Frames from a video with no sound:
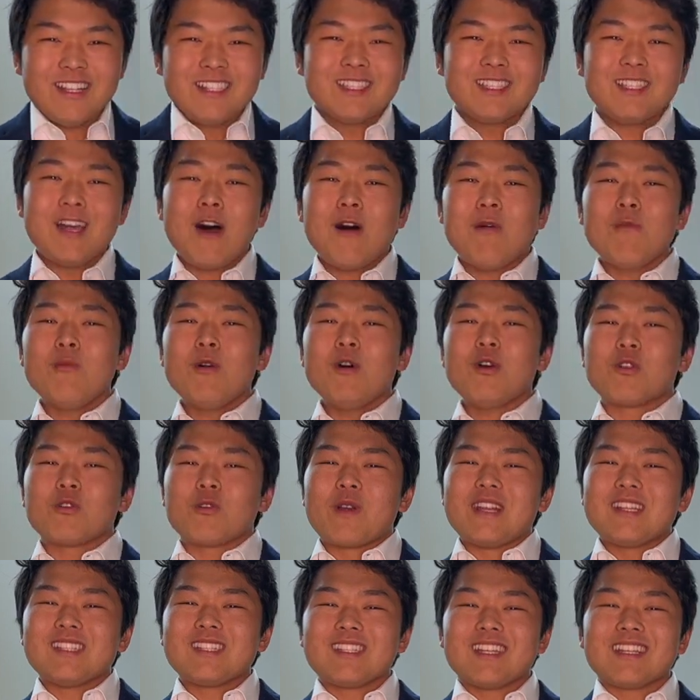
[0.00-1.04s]
Some will
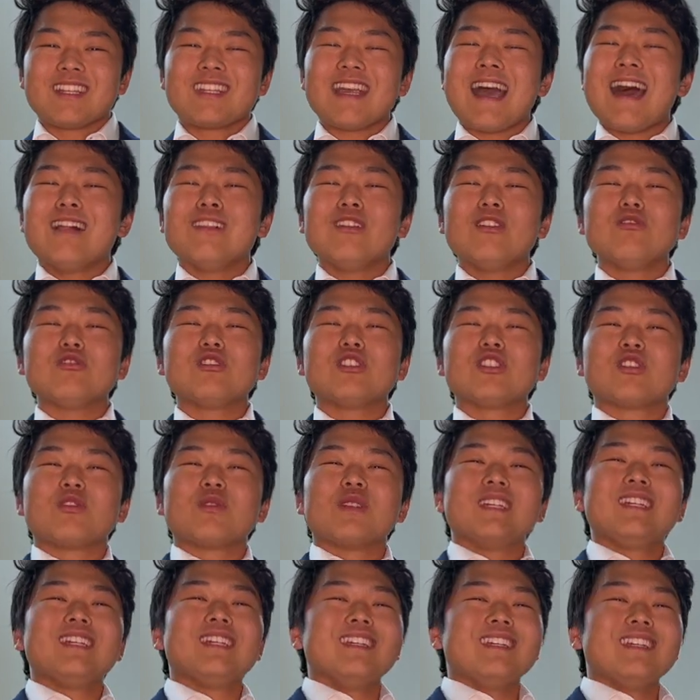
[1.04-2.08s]
grace a gallows
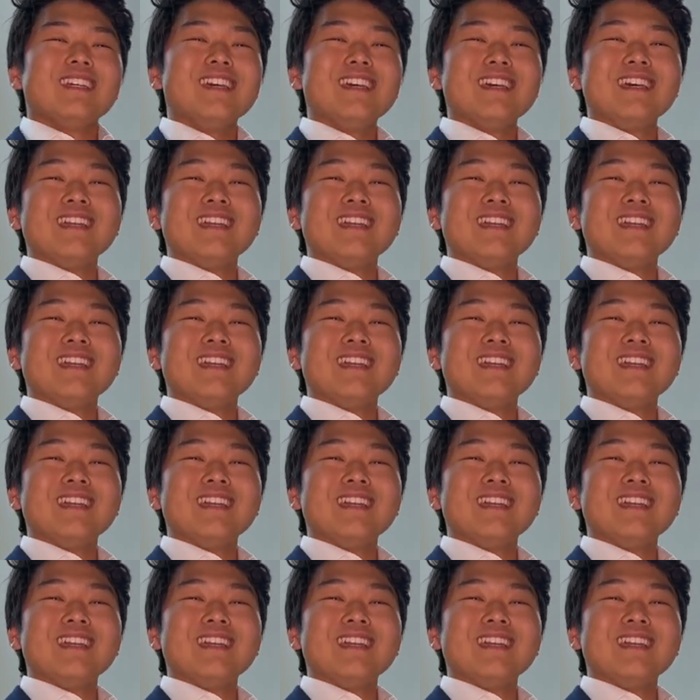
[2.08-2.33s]
tree